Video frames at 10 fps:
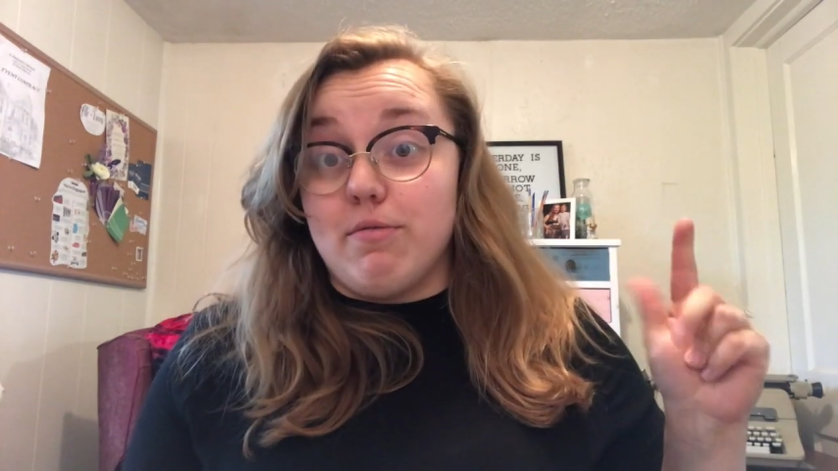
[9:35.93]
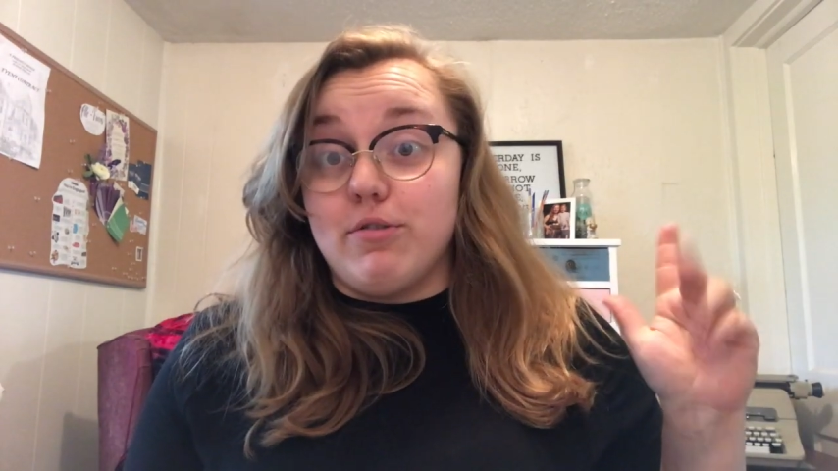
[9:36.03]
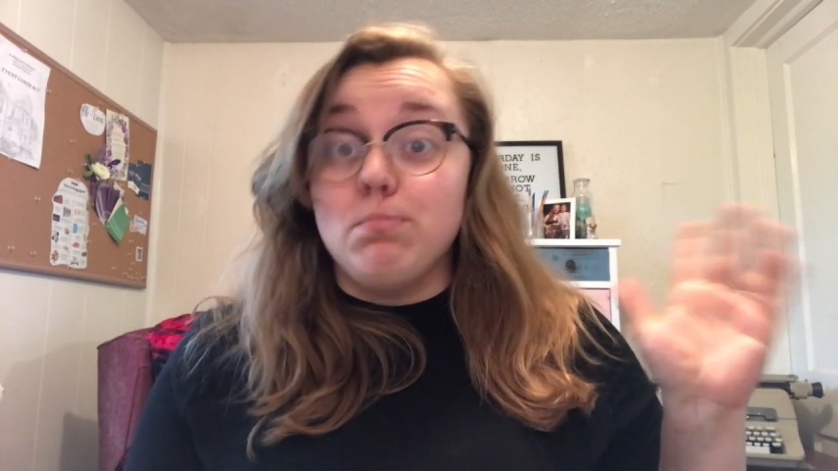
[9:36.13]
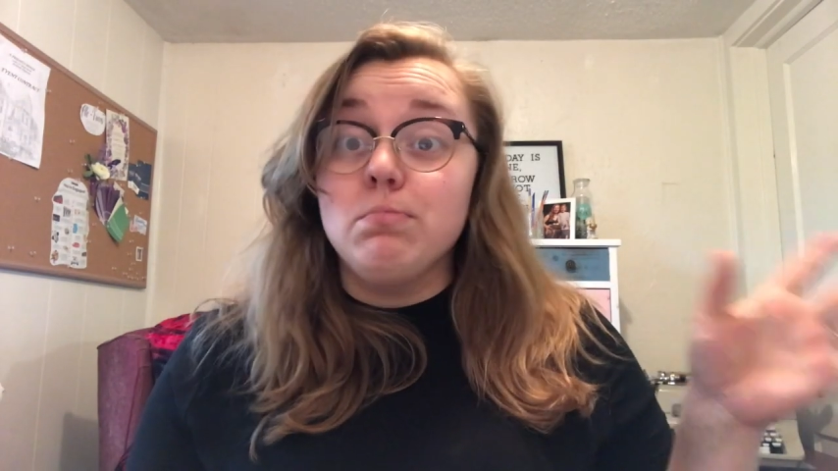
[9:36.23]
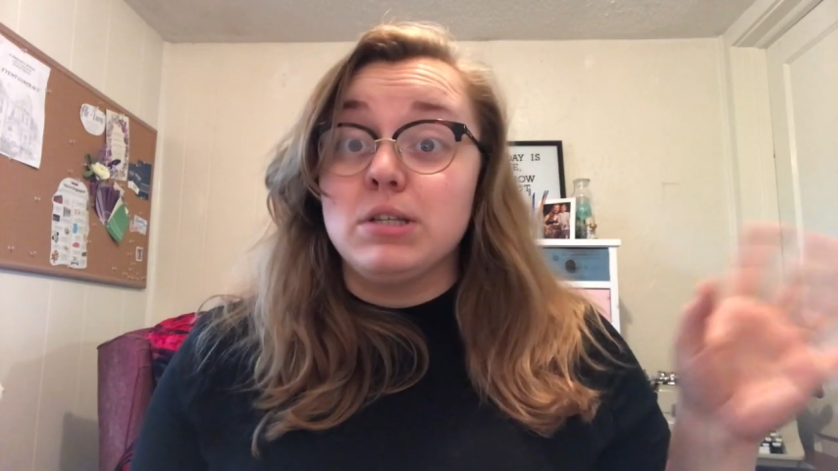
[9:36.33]
of
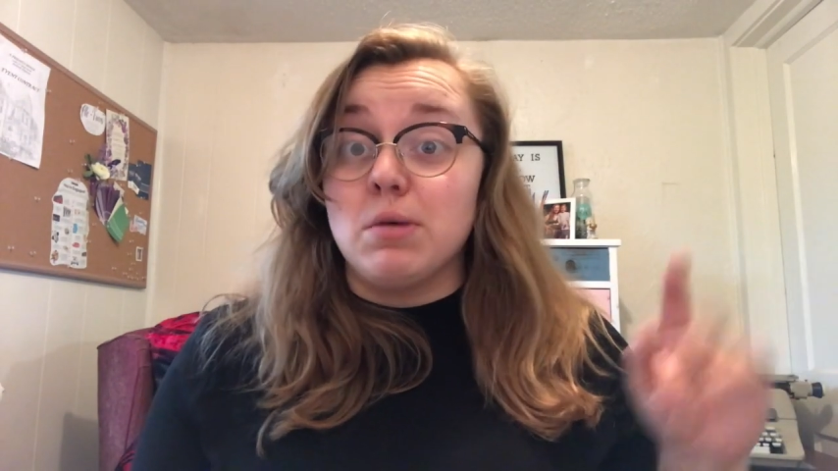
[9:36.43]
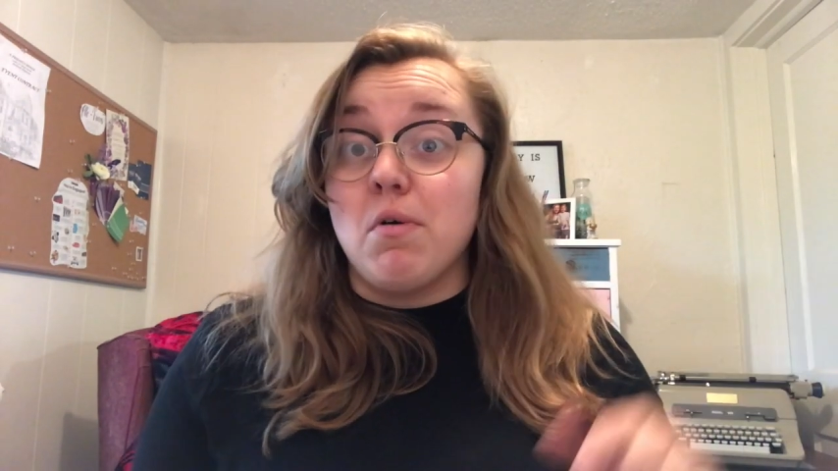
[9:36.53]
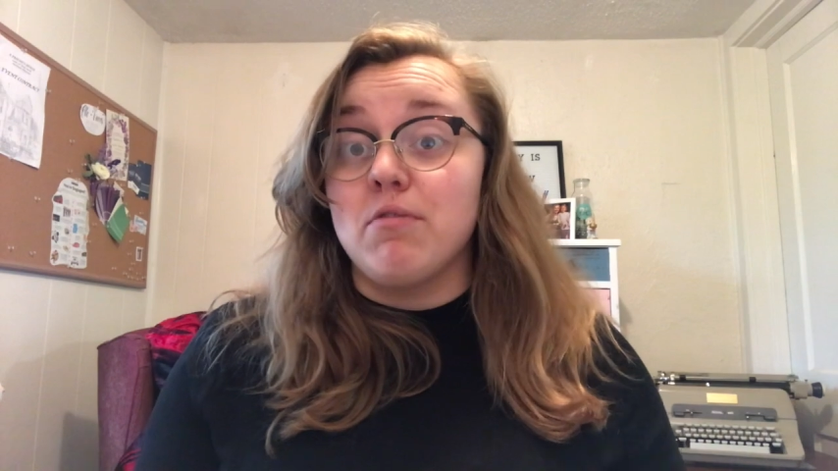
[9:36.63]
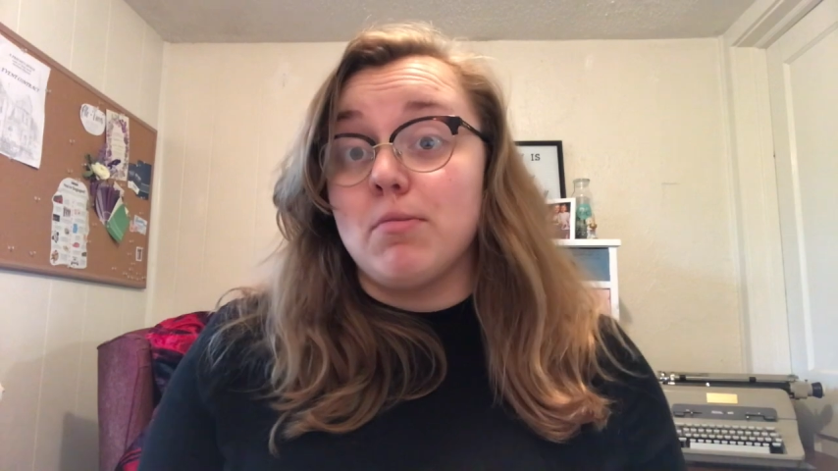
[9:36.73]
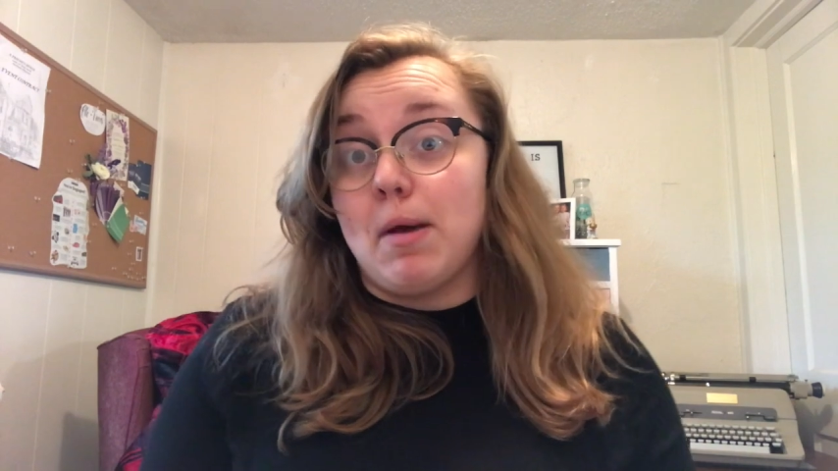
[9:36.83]
them. Some
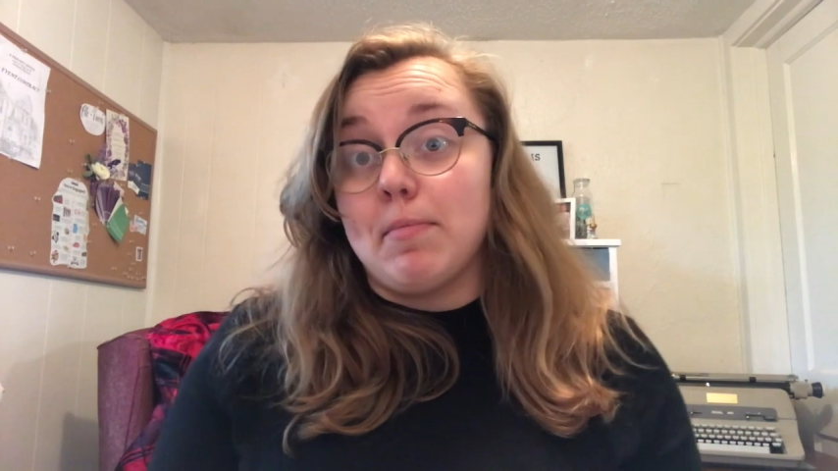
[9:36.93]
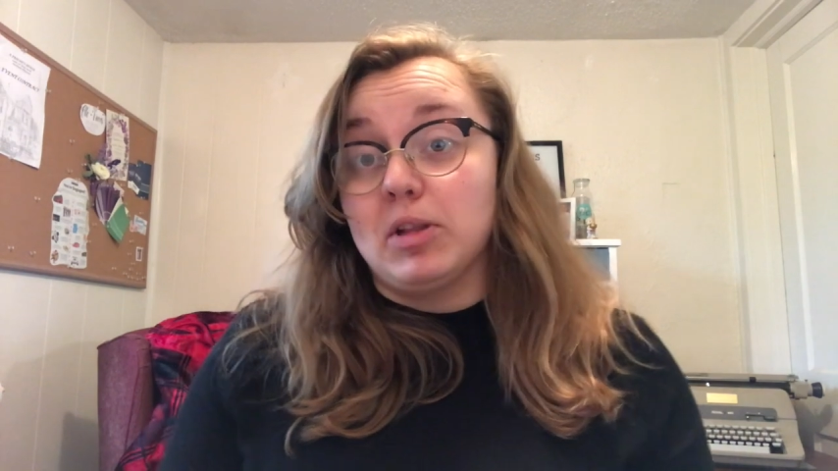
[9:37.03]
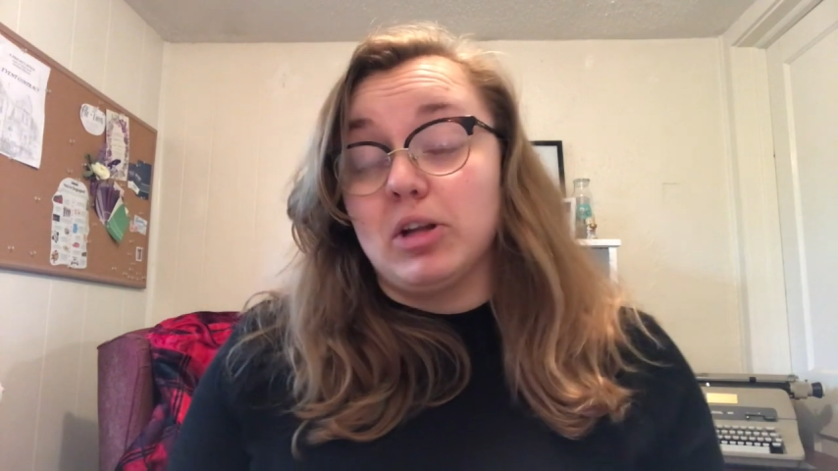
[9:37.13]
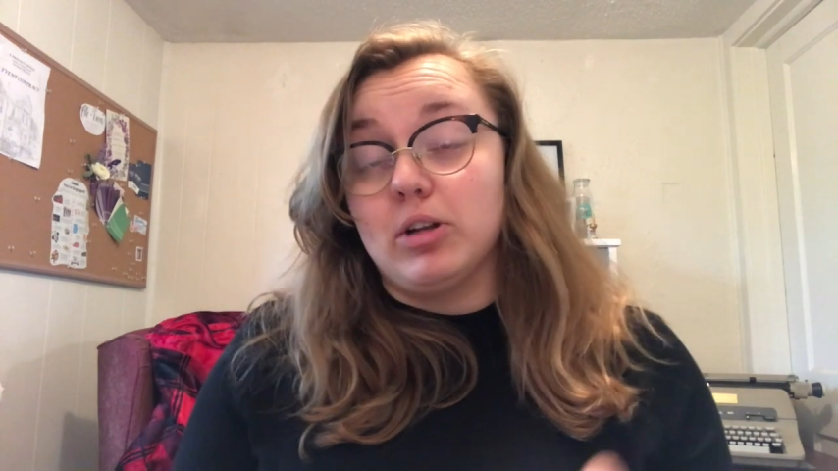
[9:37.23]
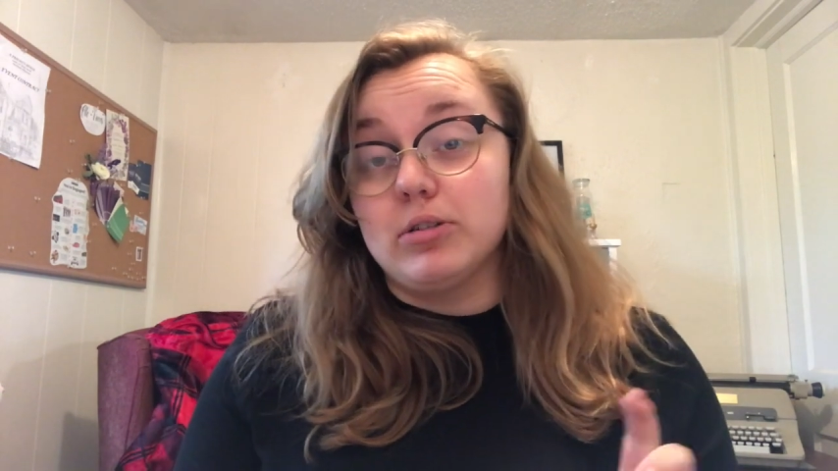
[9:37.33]
of them I'm a
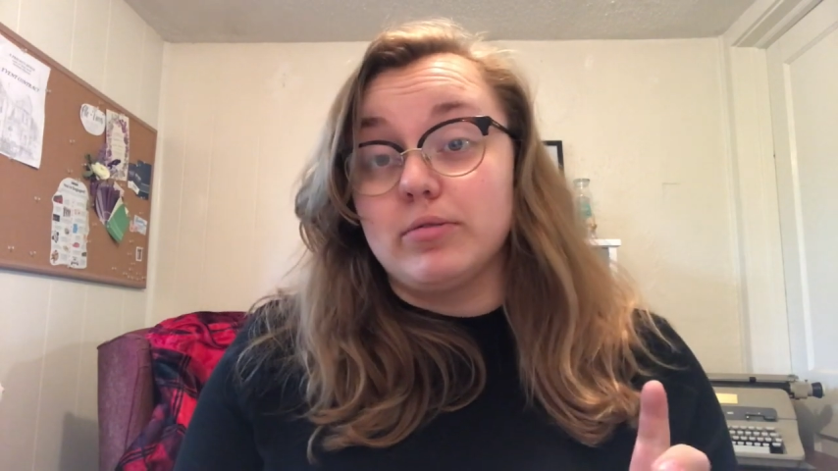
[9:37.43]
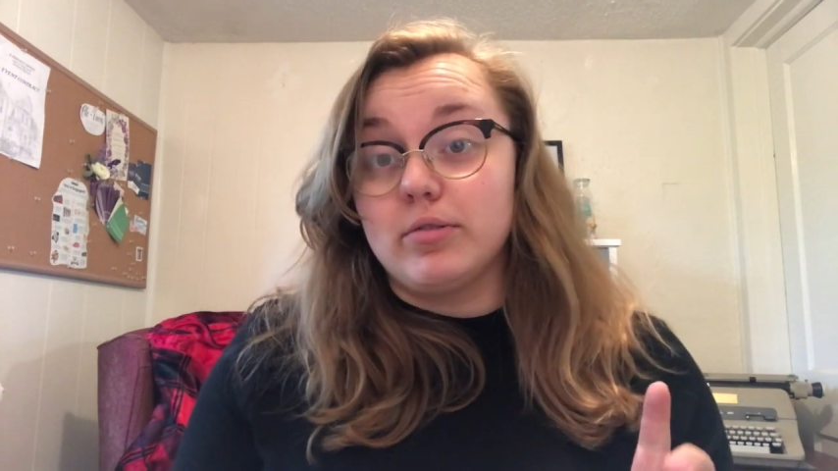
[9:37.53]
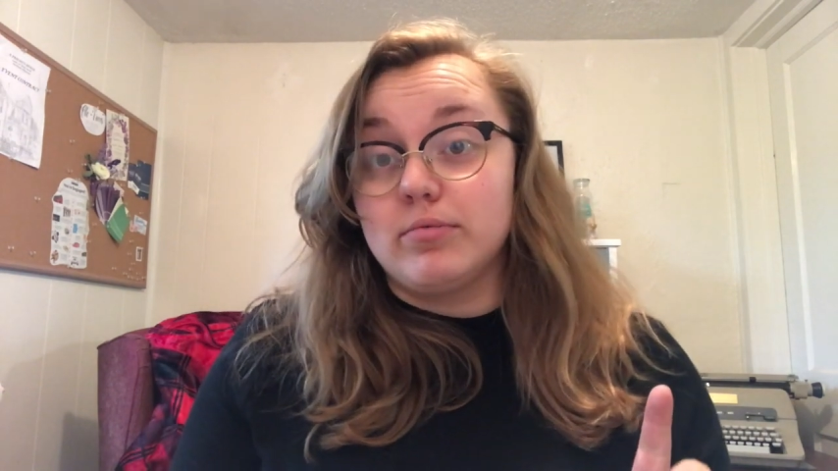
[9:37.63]
little